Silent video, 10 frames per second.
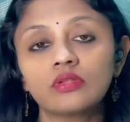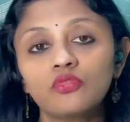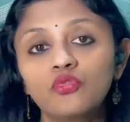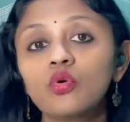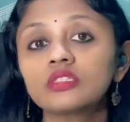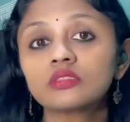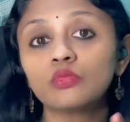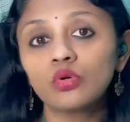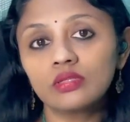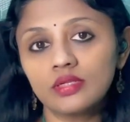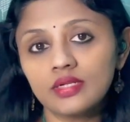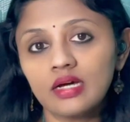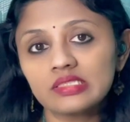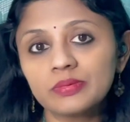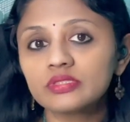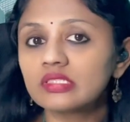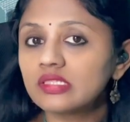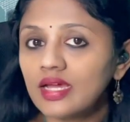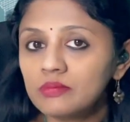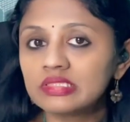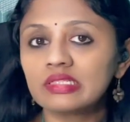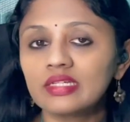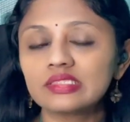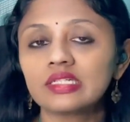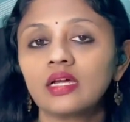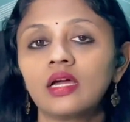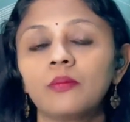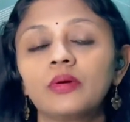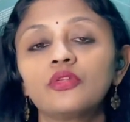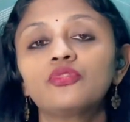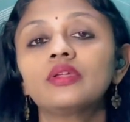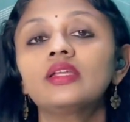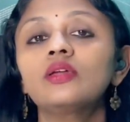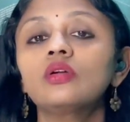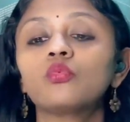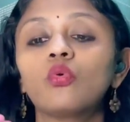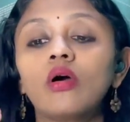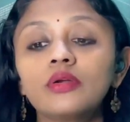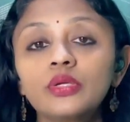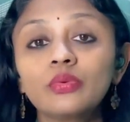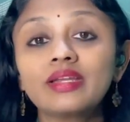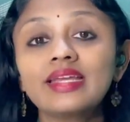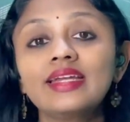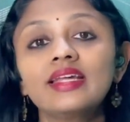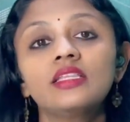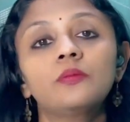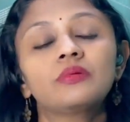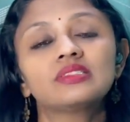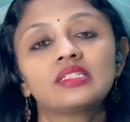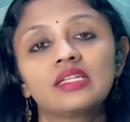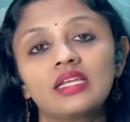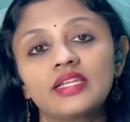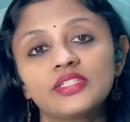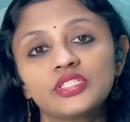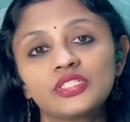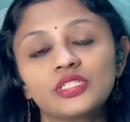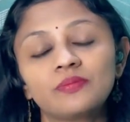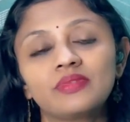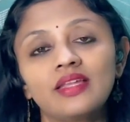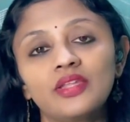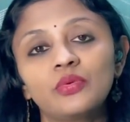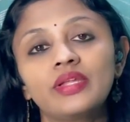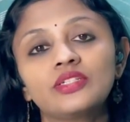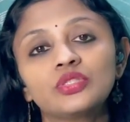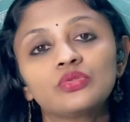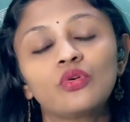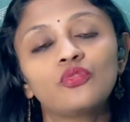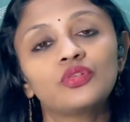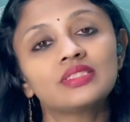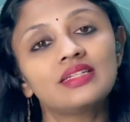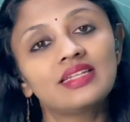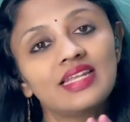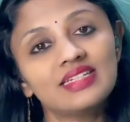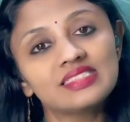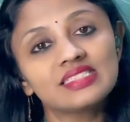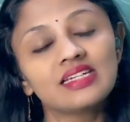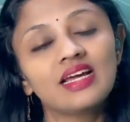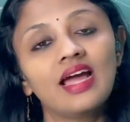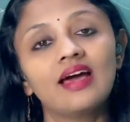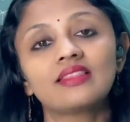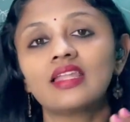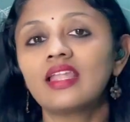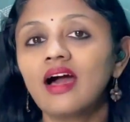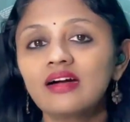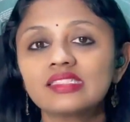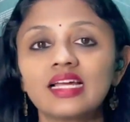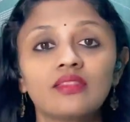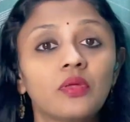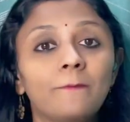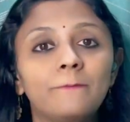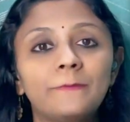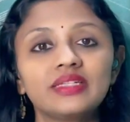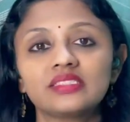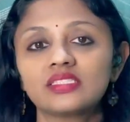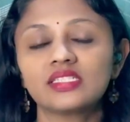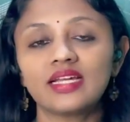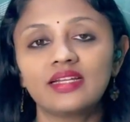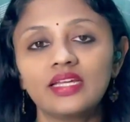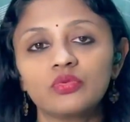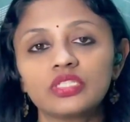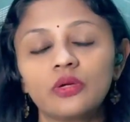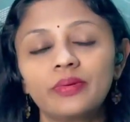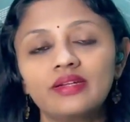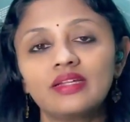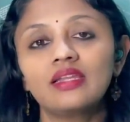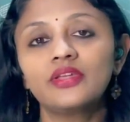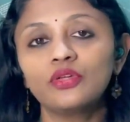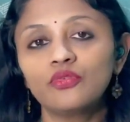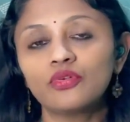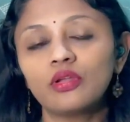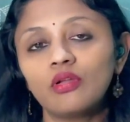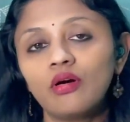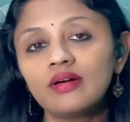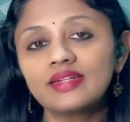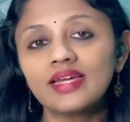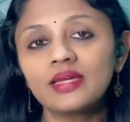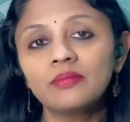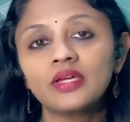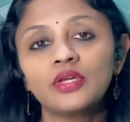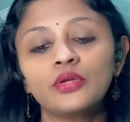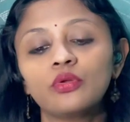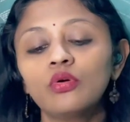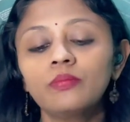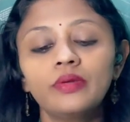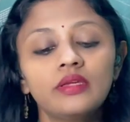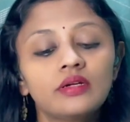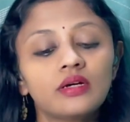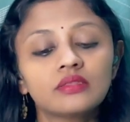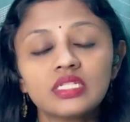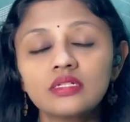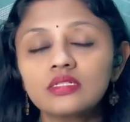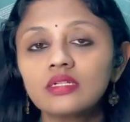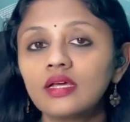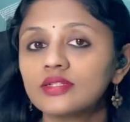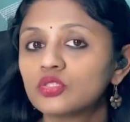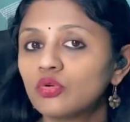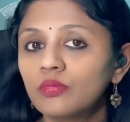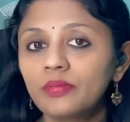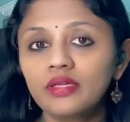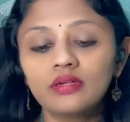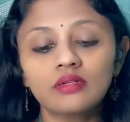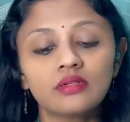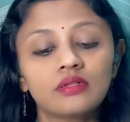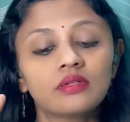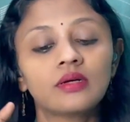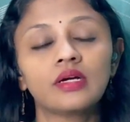focused more on the task, because the time is less. But if you really want to retain the person in relationship, then you need to go for the next and the last and the best technique, which I've been telling you for a long time. Don't be a turtle, and don't be a